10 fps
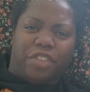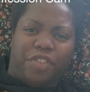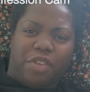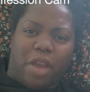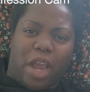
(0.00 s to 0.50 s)

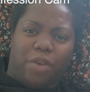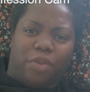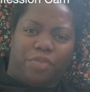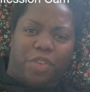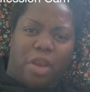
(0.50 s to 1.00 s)
few
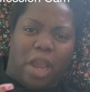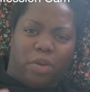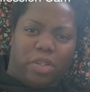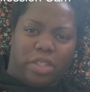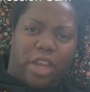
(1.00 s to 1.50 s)

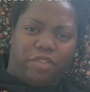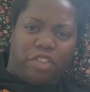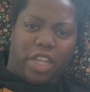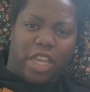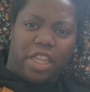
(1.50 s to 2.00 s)
hours after
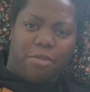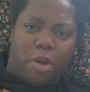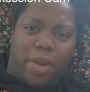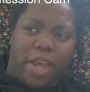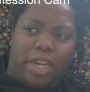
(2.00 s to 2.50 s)
taking the
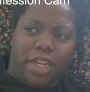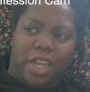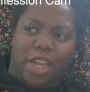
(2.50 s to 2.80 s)
probiotic,